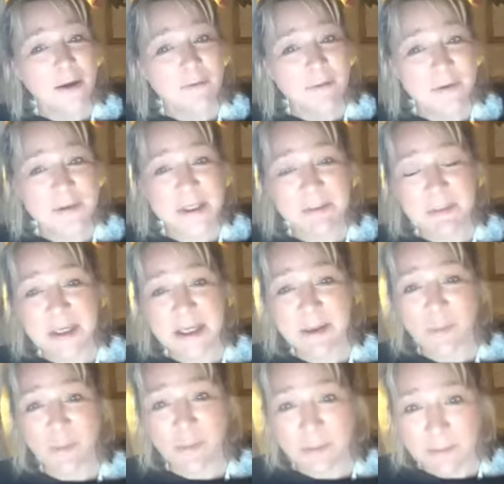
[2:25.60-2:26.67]
15
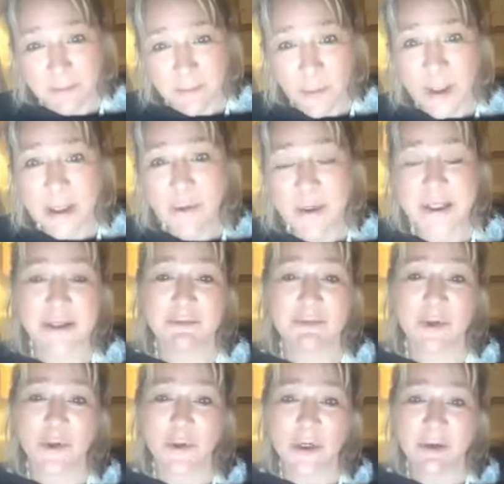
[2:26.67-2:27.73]
minute, one question
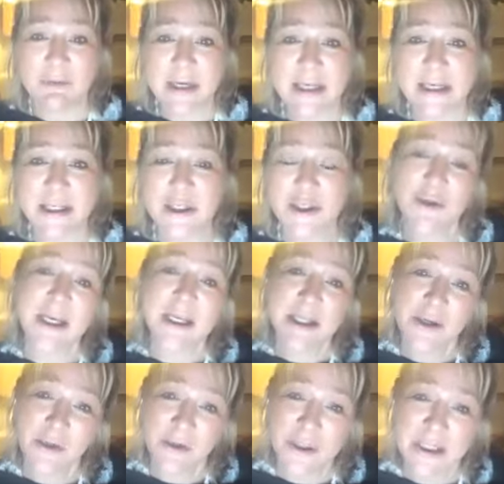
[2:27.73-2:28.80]
recorded reading, do get
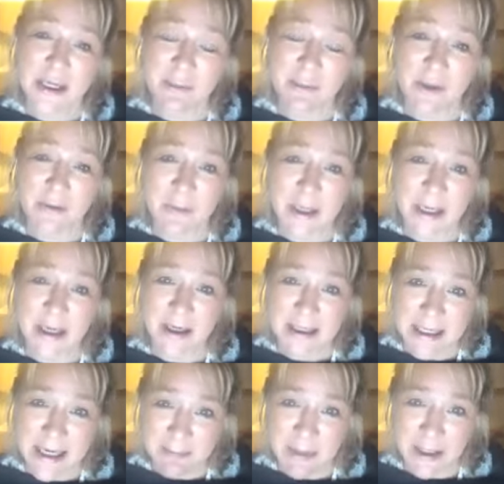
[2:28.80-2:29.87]
in contact with me and
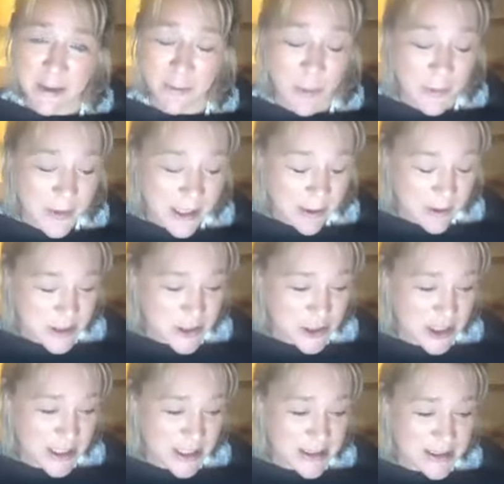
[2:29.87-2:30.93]
let me know what that
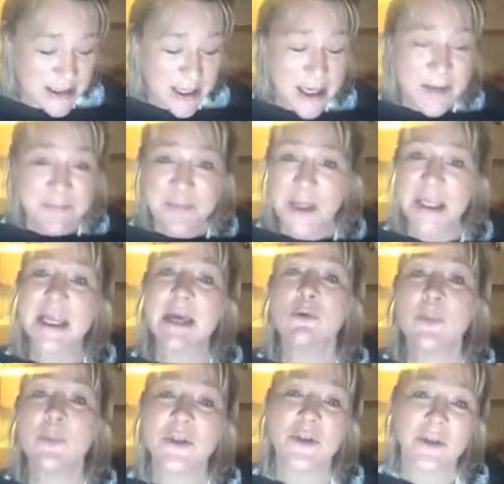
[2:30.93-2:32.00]
question is. And I will
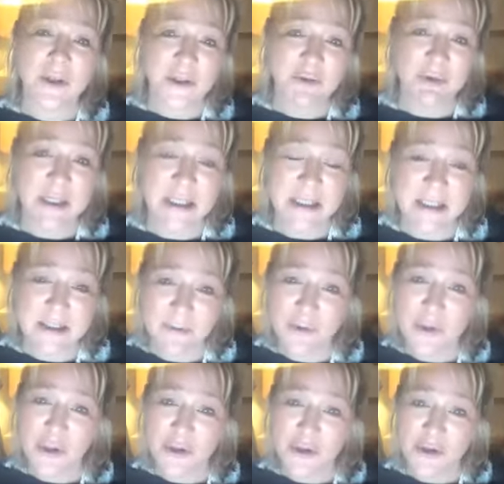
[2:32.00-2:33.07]
be doing those readings
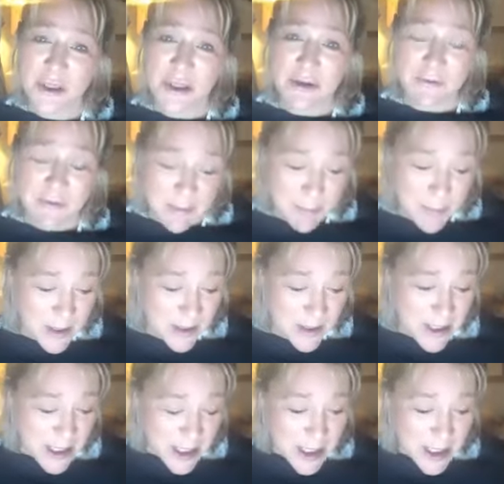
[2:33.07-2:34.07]
for you during November.